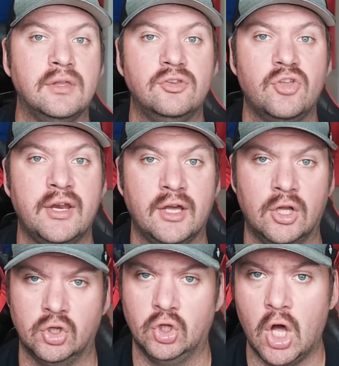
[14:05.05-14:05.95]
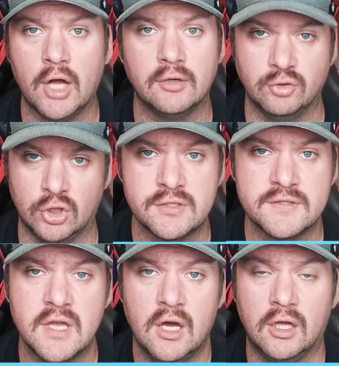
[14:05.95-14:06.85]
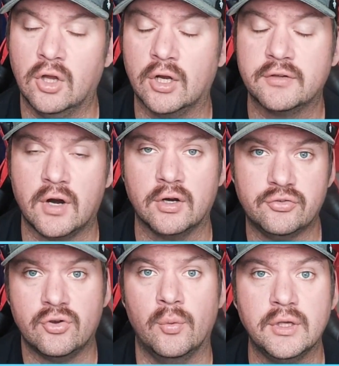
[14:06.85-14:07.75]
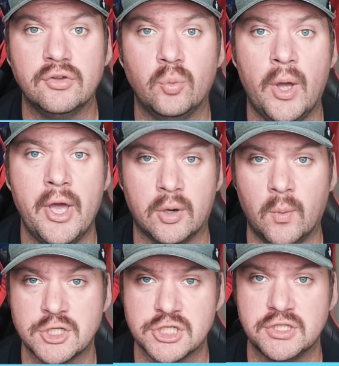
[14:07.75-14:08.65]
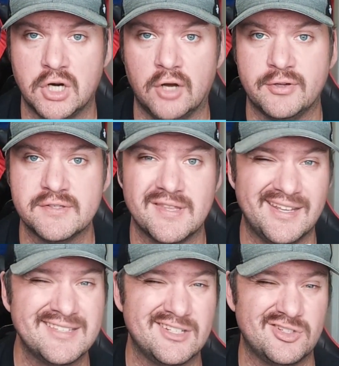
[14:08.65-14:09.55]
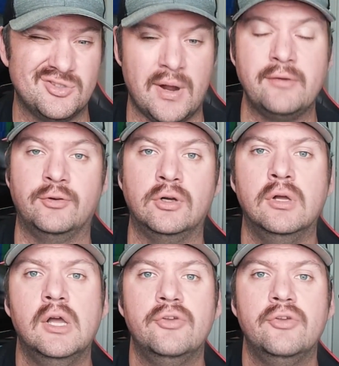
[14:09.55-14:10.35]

He's getting a lot of looks, a lot of targets going his way on a Washington offense that isn't dreadful.